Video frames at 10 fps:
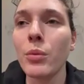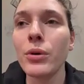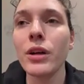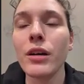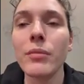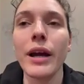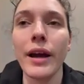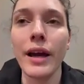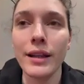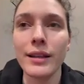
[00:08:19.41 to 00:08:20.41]
putting in my
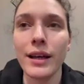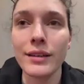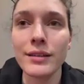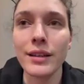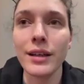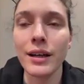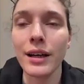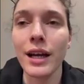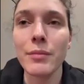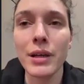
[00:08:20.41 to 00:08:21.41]
head that
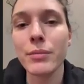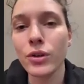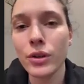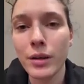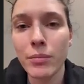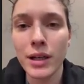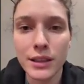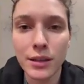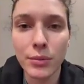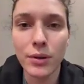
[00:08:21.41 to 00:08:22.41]
I may be good at
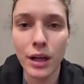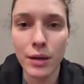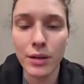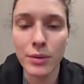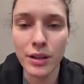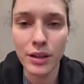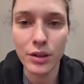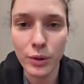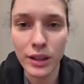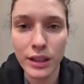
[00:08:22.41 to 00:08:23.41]
basketball, I may be
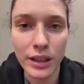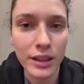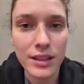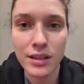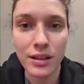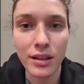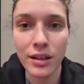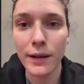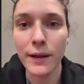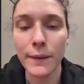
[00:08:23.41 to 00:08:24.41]
doing this
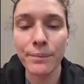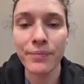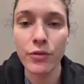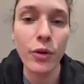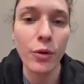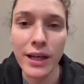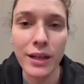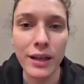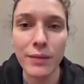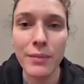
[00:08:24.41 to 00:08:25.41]
for
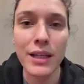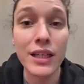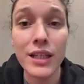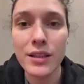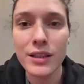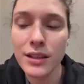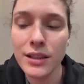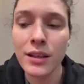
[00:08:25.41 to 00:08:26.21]
many years.